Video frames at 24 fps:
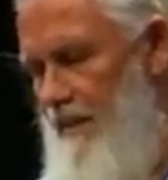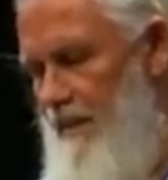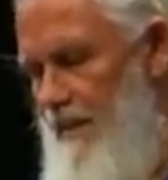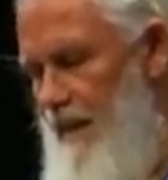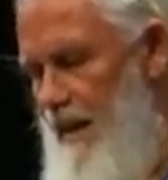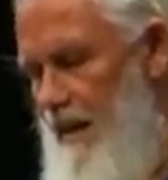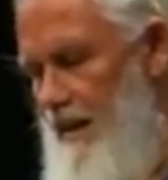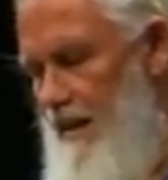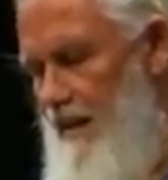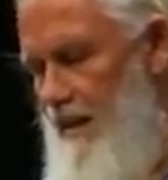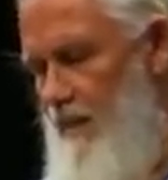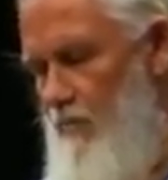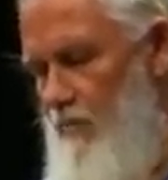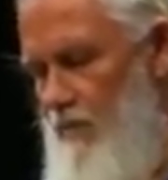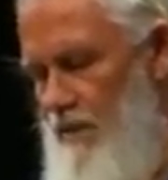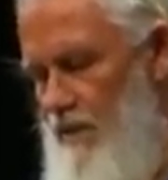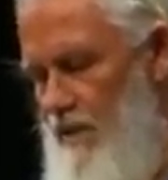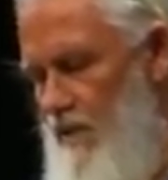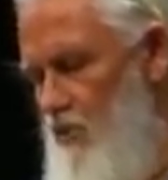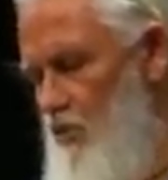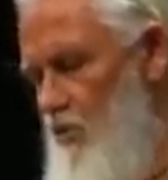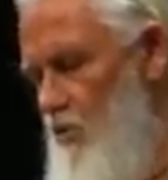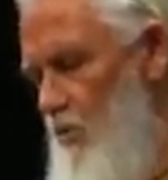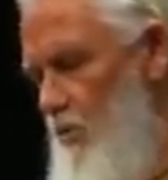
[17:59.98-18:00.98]
that he was
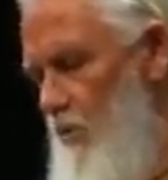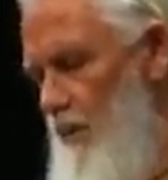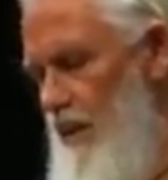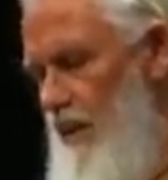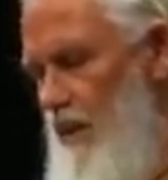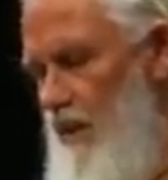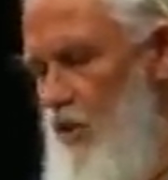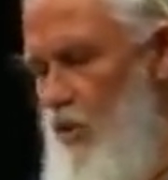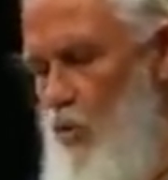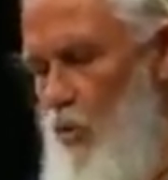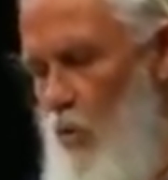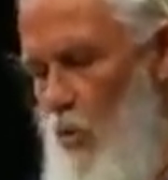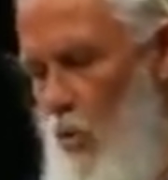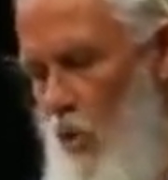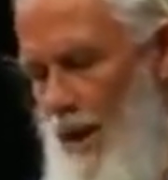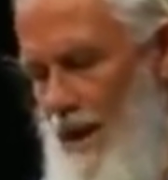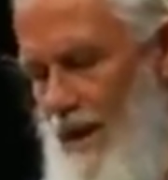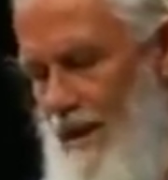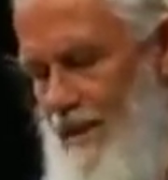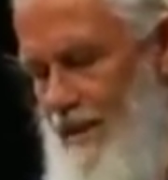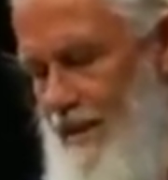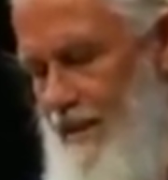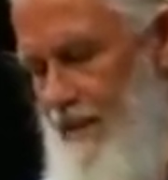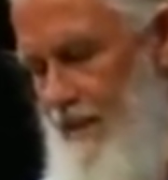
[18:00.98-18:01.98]
into
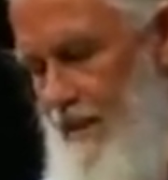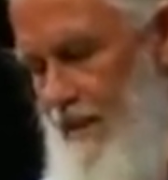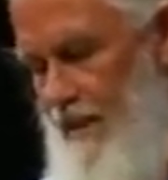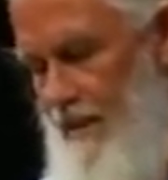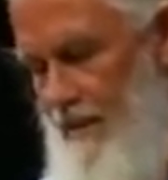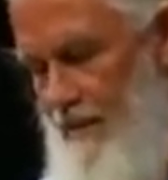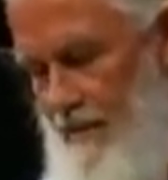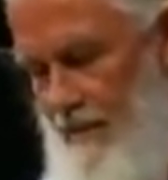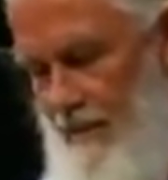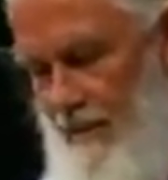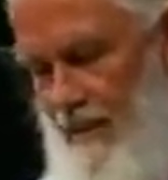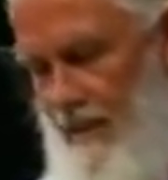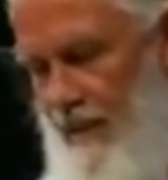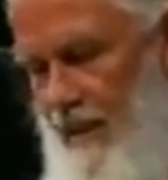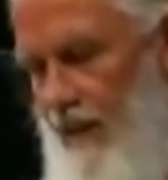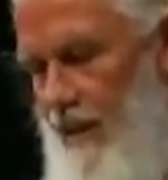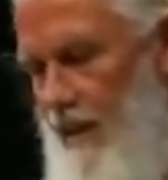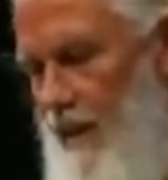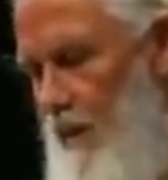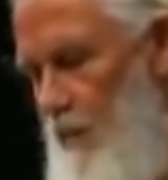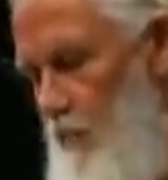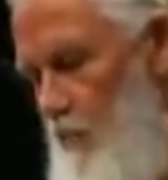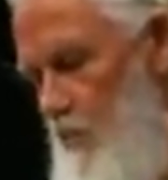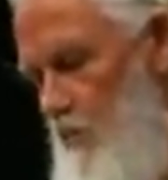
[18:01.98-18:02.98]
equality.
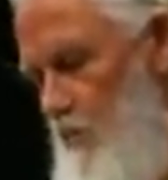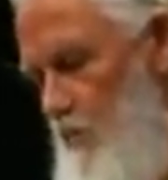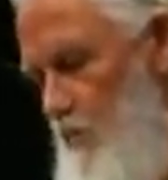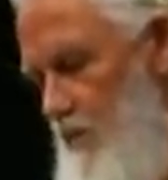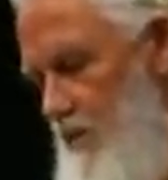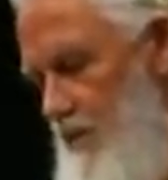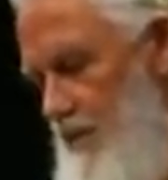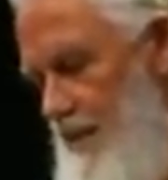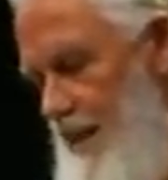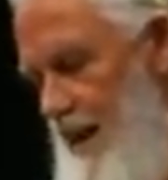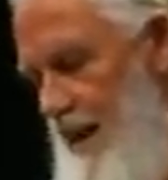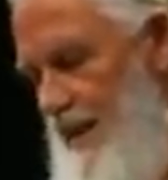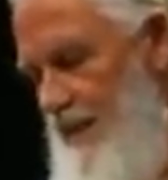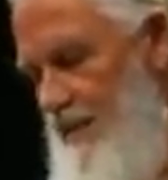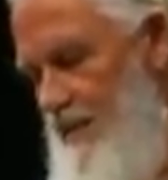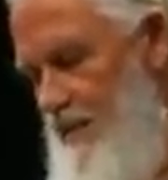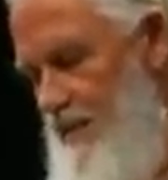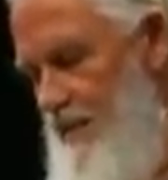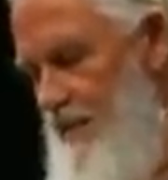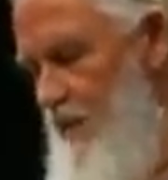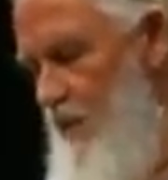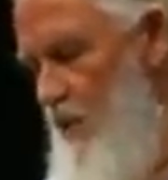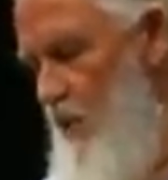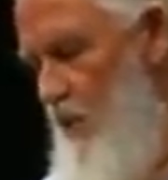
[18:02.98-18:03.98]
He was precise,